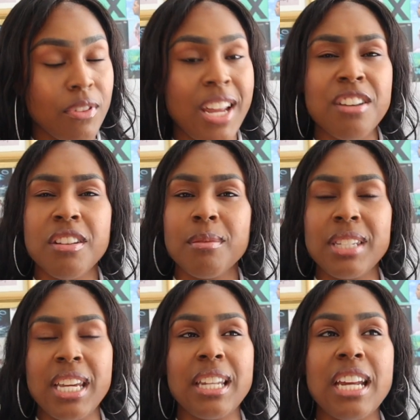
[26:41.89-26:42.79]
Like, you know what I'm
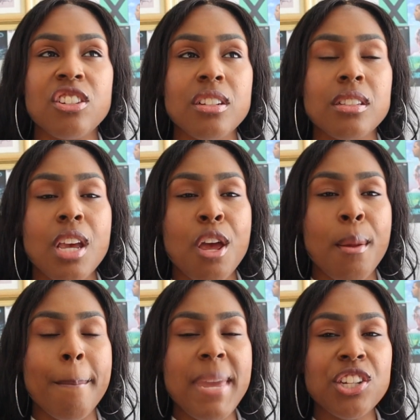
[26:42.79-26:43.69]
saying? Like, just
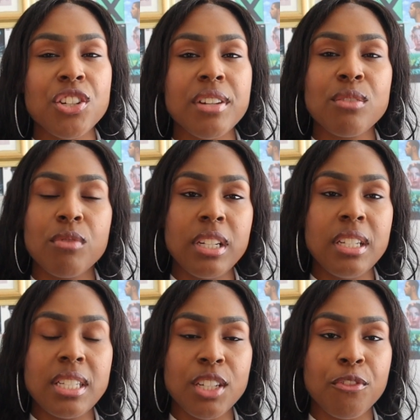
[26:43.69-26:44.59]
make sure it's
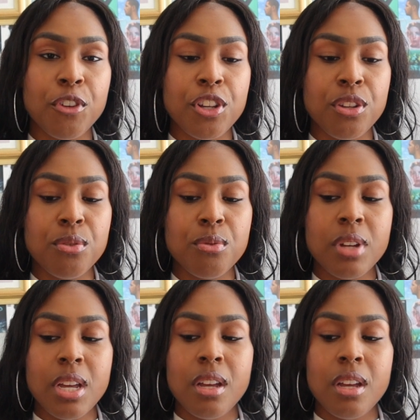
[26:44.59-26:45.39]
realistic for you,